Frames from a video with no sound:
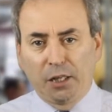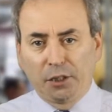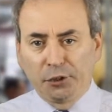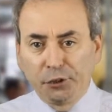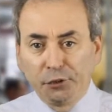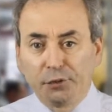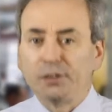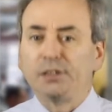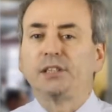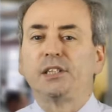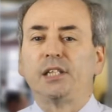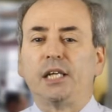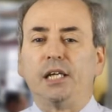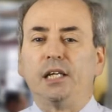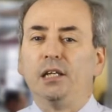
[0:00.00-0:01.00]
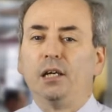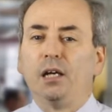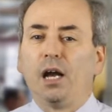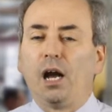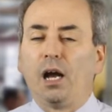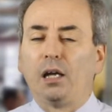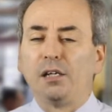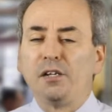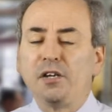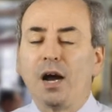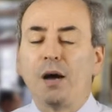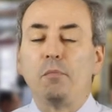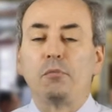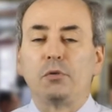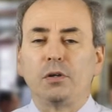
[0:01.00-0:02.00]
You can see a
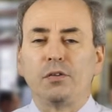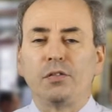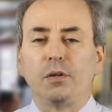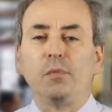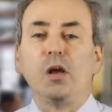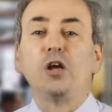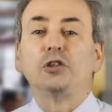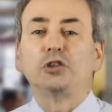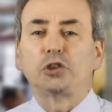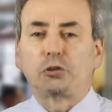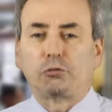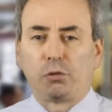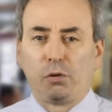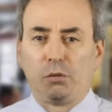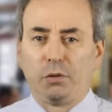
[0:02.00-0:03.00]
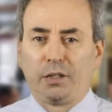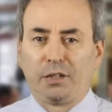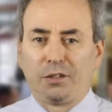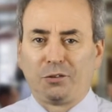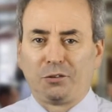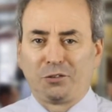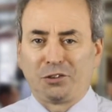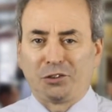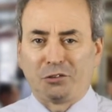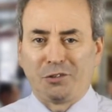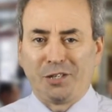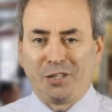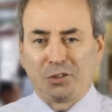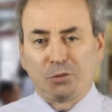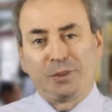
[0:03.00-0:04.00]
number of them scrolling along the
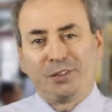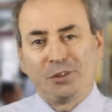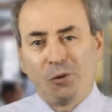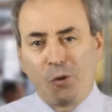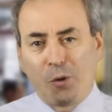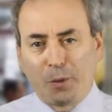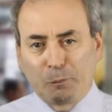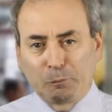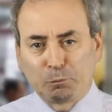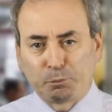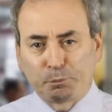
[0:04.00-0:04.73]
screen as we talk.